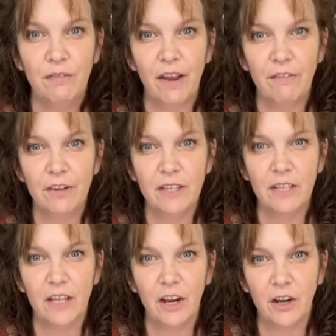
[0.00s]
You have
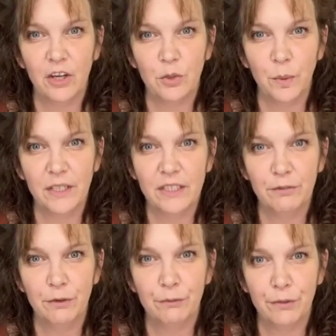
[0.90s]
everything there. 20
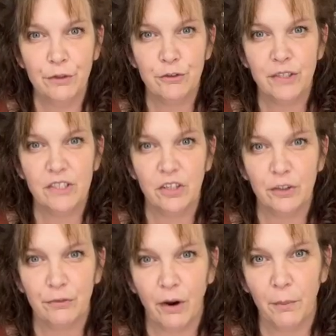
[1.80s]
different fruit trees
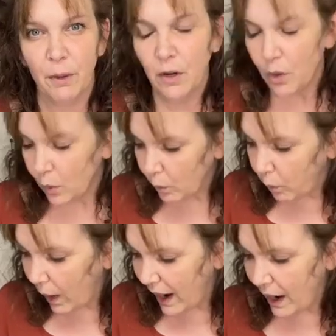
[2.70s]
on your farm.
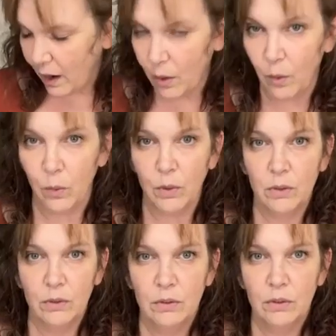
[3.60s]
Wow.
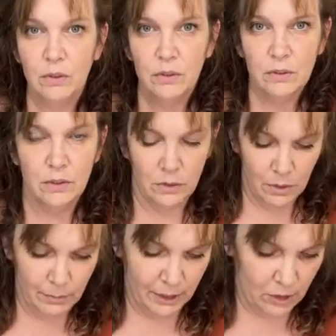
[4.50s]

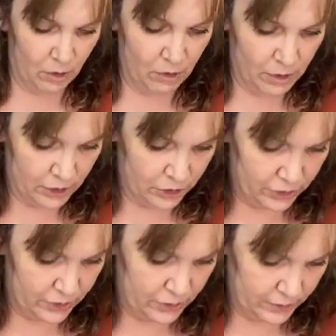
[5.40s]
Oh my
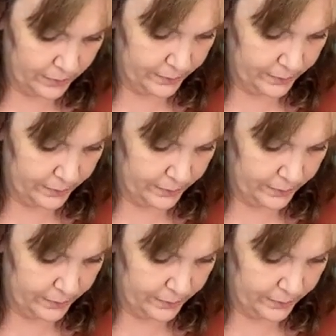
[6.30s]
gosh.